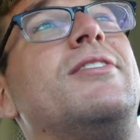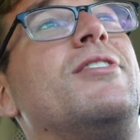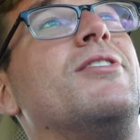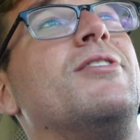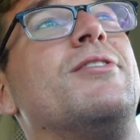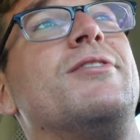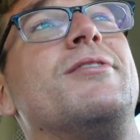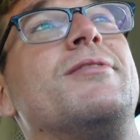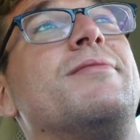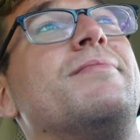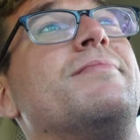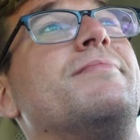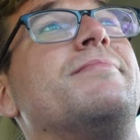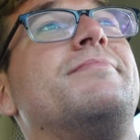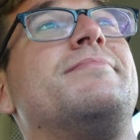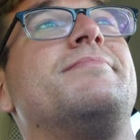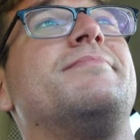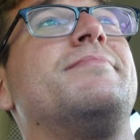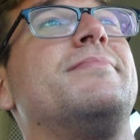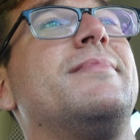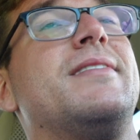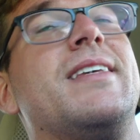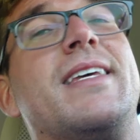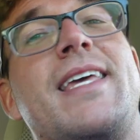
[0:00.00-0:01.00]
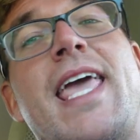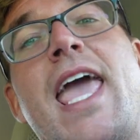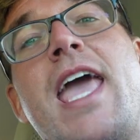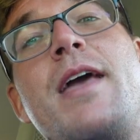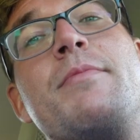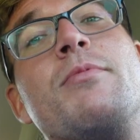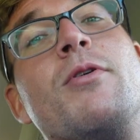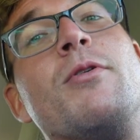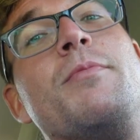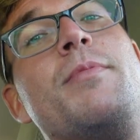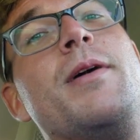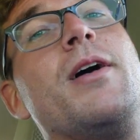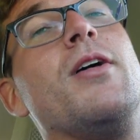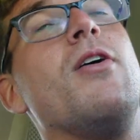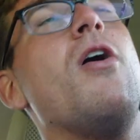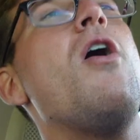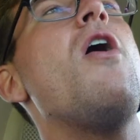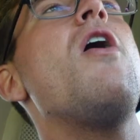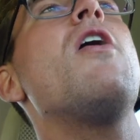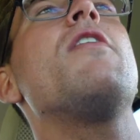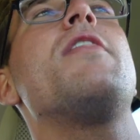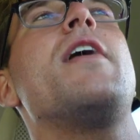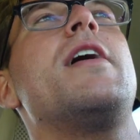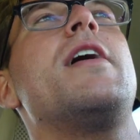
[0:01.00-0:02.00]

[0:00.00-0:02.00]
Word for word: your cable bill, all